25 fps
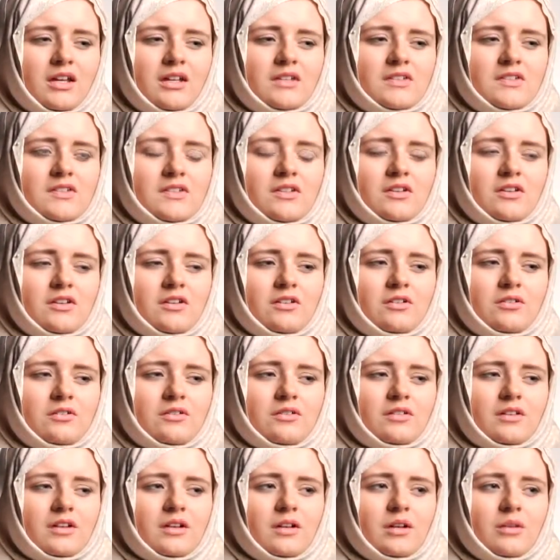So,
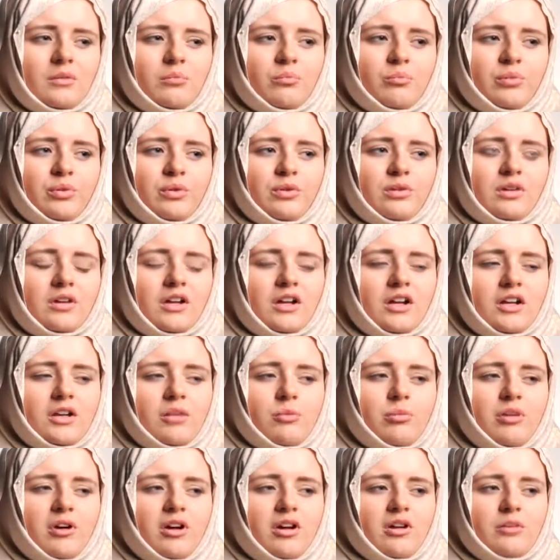but kind
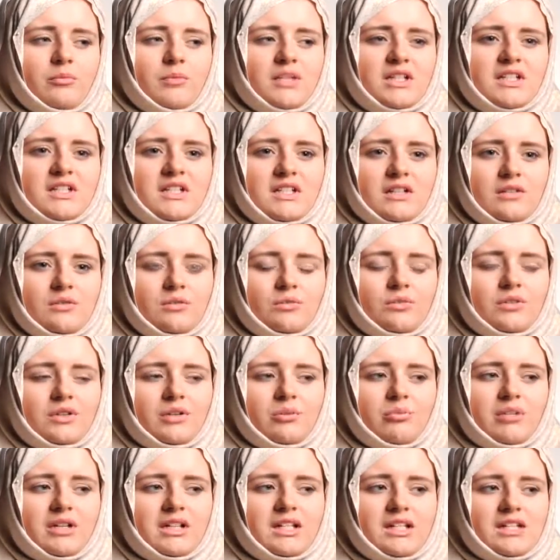of part of me didn't want
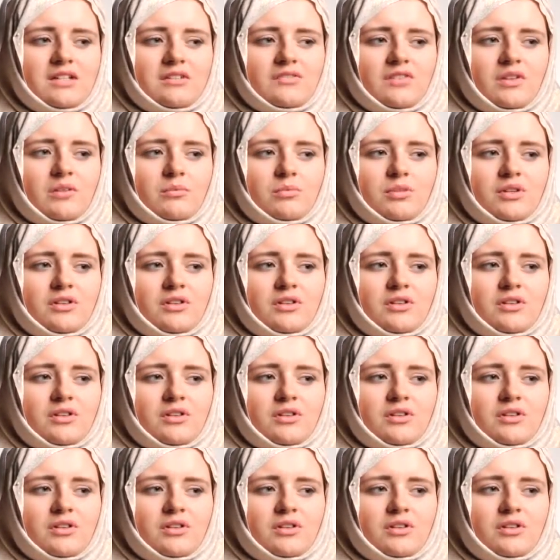to believe it,